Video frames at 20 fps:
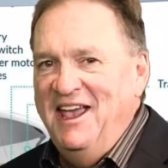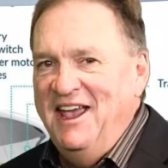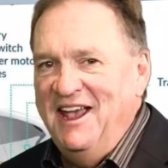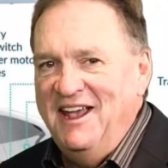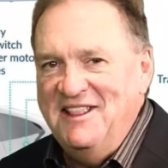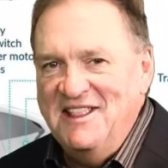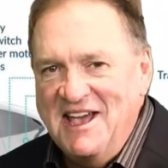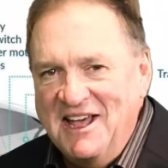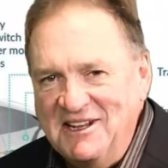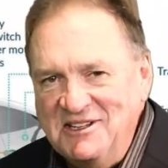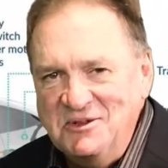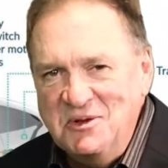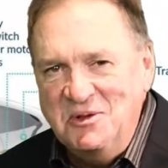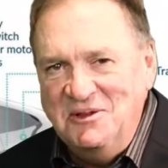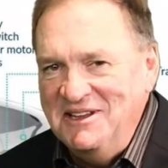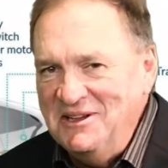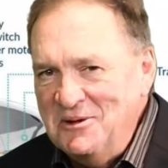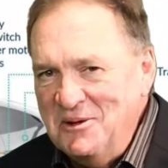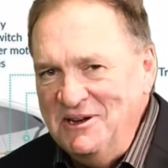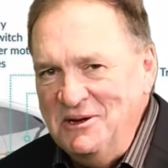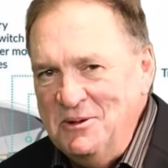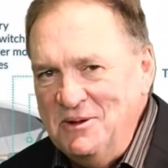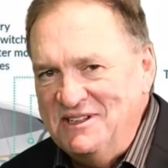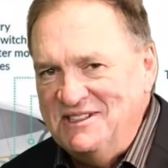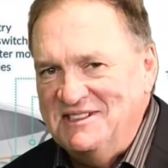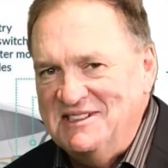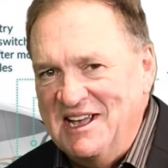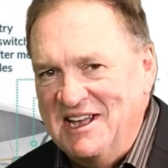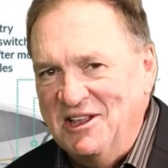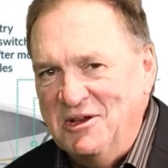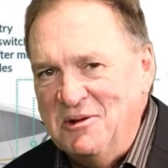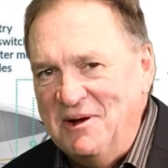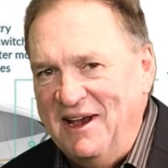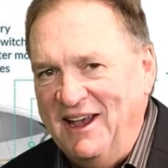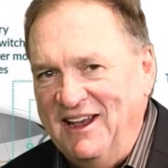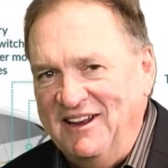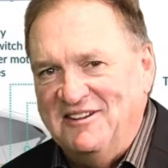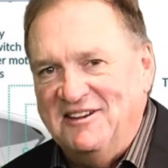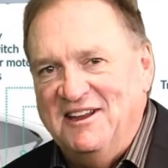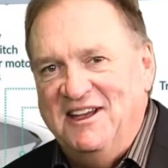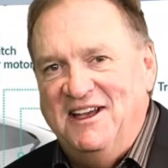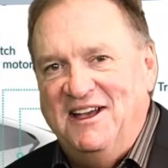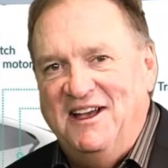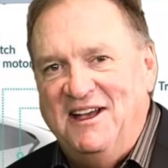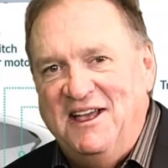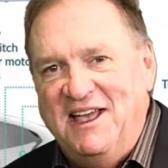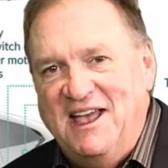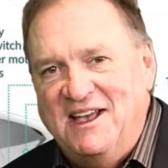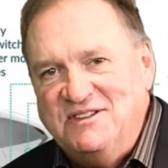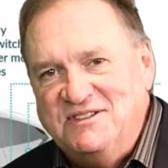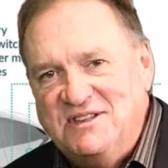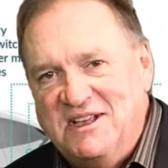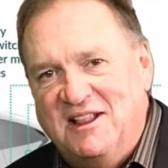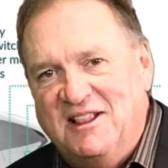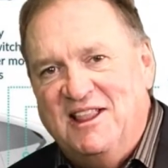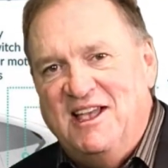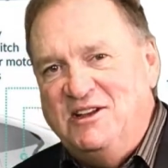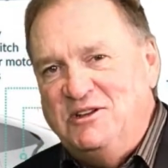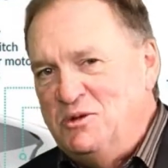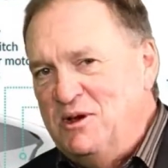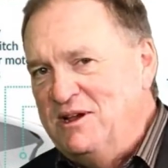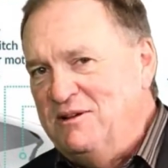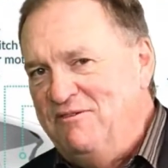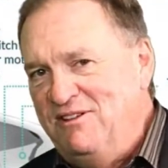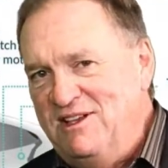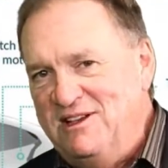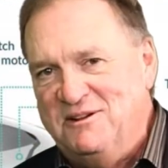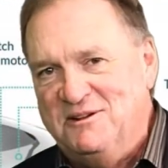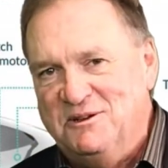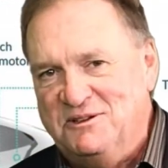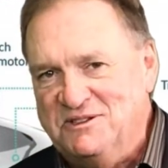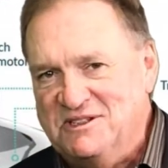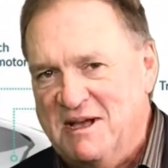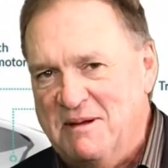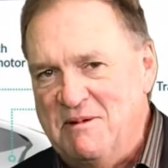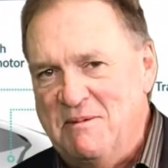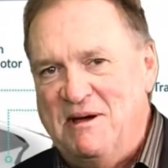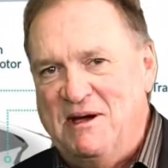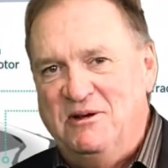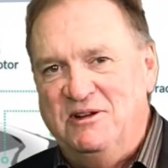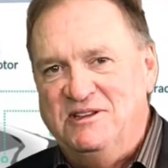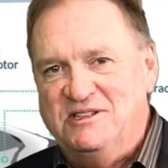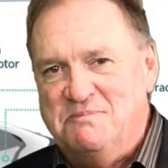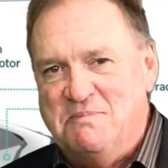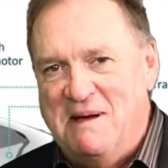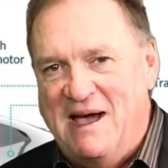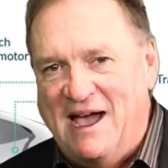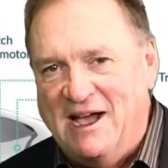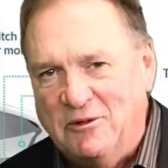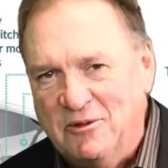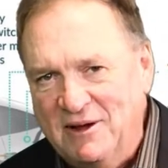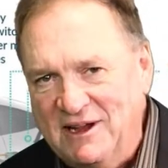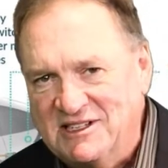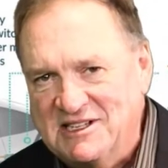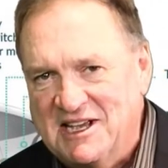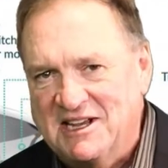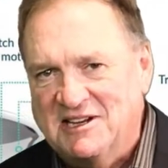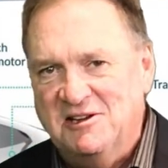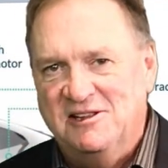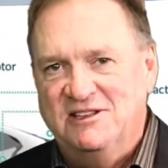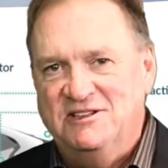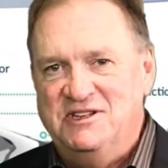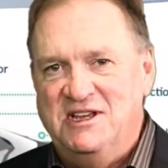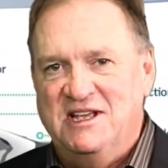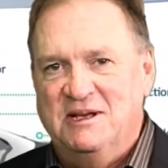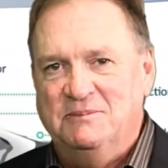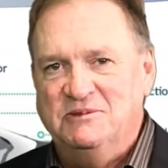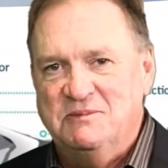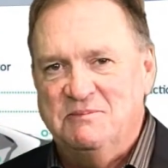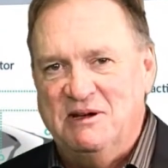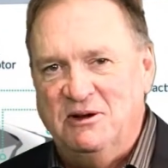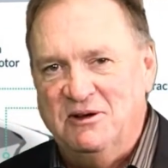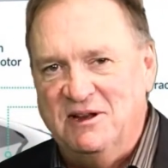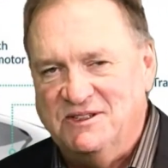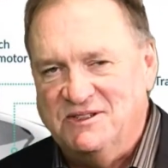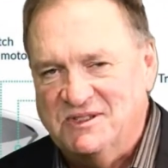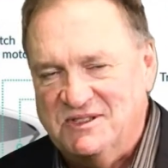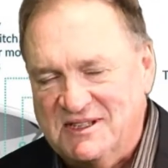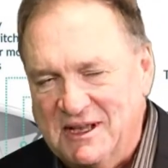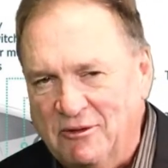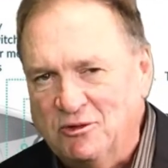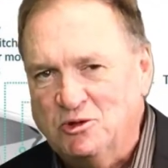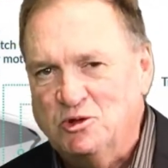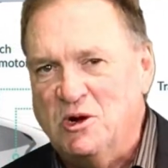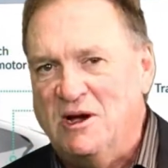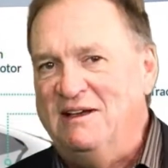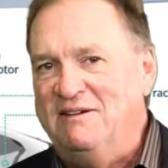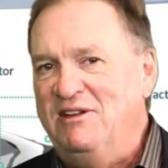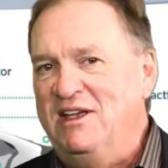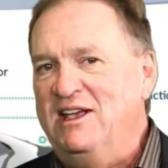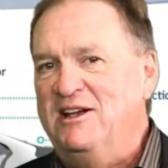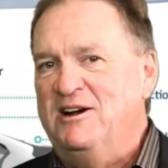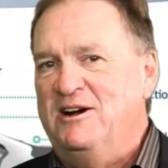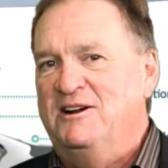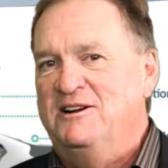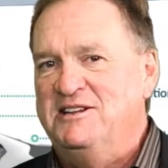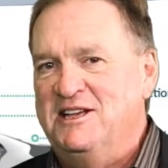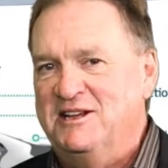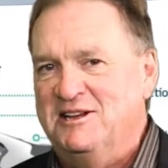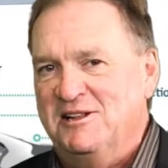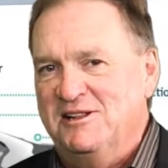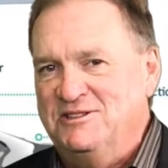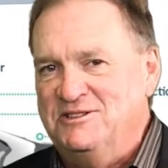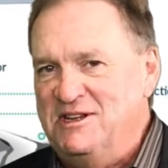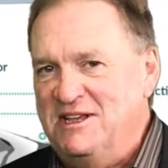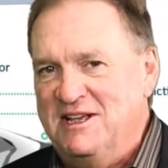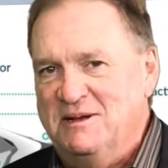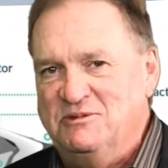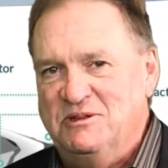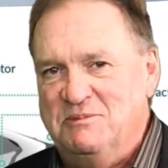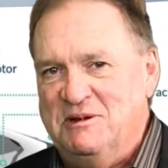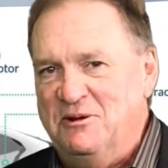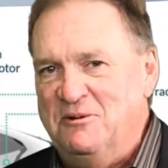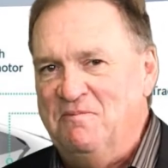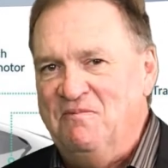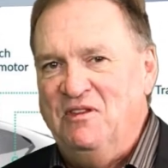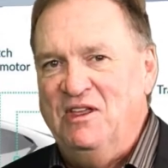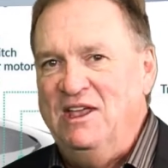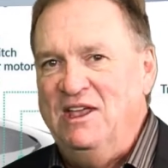And that is only going to accelerate as electric vehicles come about, as battery technology comes about, as self-driving car technology comes about.